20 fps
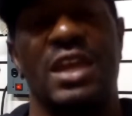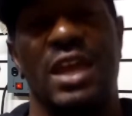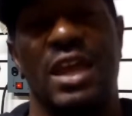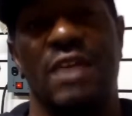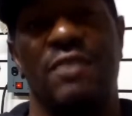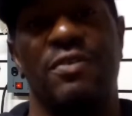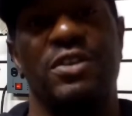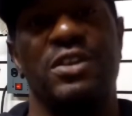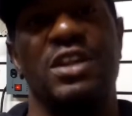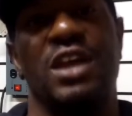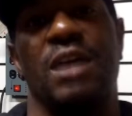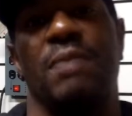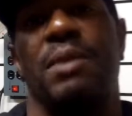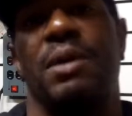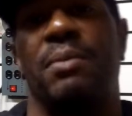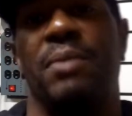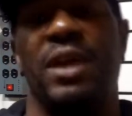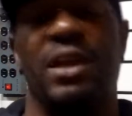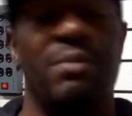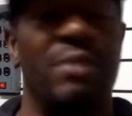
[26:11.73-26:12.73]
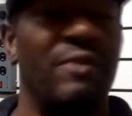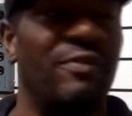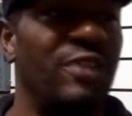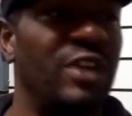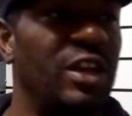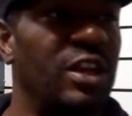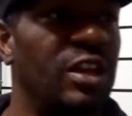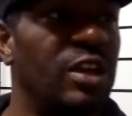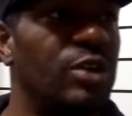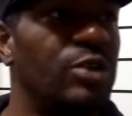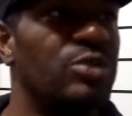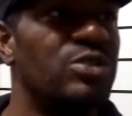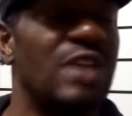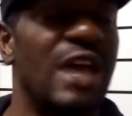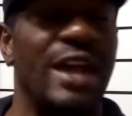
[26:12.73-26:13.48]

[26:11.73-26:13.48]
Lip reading: every time I make my videos.